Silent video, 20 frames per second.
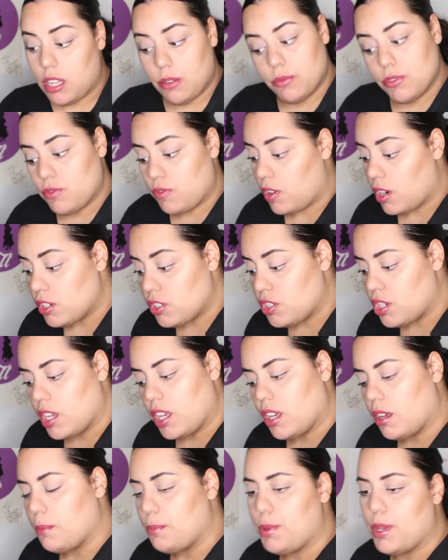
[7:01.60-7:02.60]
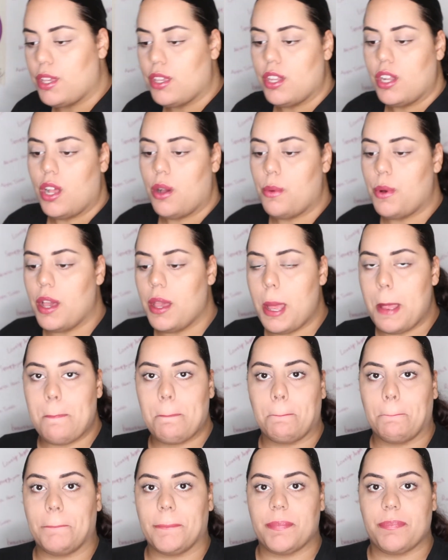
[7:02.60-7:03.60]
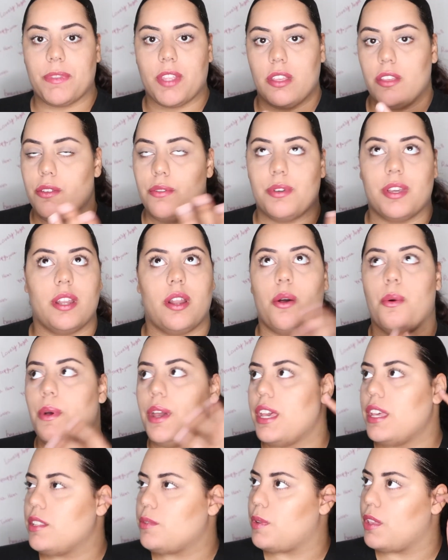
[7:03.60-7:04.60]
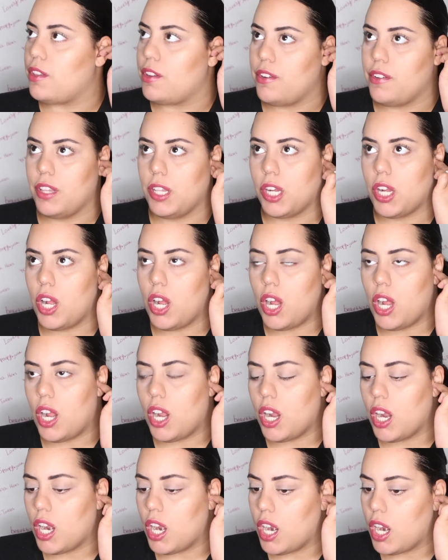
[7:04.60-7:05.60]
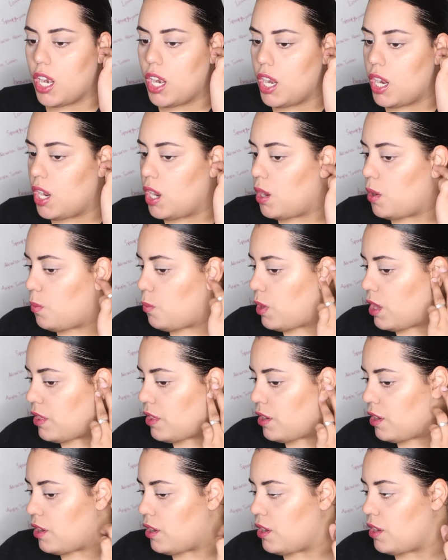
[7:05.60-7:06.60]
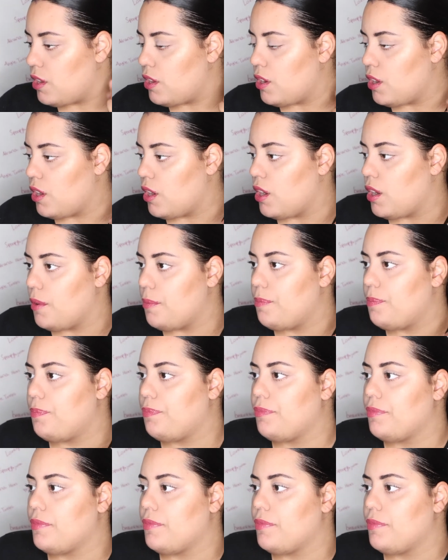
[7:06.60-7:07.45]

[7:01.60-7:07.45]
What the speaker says: I was rushing, but you know what? You can always, whether you're in the car, whether you're